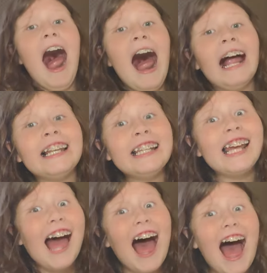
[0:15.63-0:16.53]
And
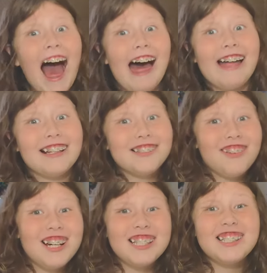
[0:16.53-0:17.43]
yeah, that's
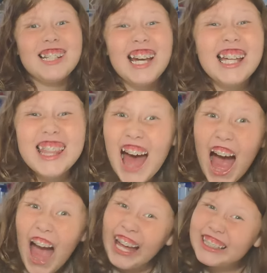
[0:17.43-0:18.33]
why it's like
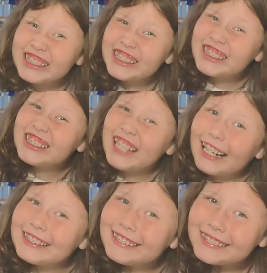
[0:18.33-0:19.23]
that.
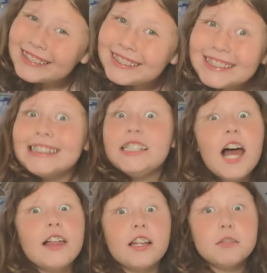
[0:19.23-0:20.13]
So,
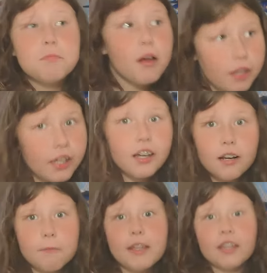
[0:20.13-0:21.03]
yeah, that's probably
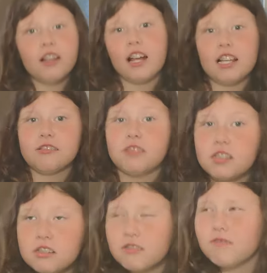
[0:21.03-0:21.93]
gonna be the last
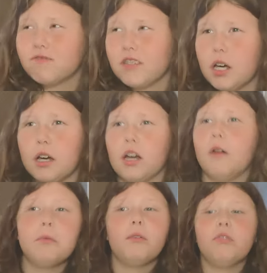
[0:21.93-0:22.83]

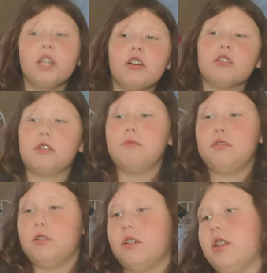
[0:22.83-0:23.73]
couple videos I am
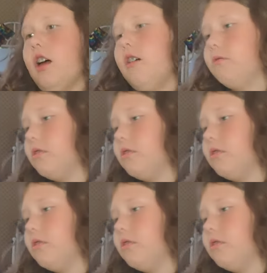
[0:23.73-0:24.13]
doing. ooh,